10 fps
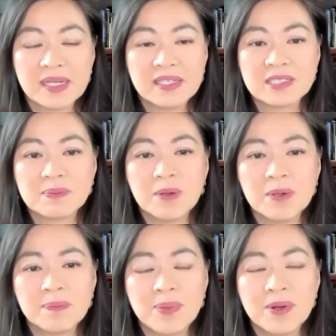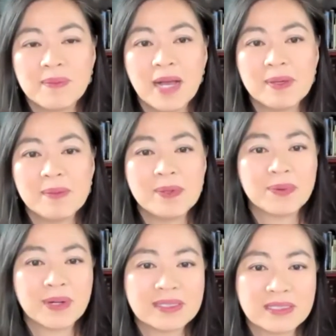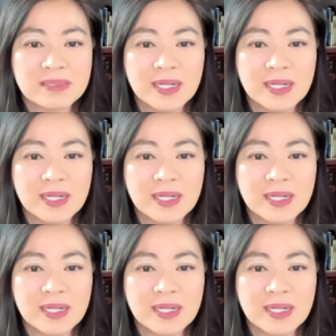This poem helped me be present to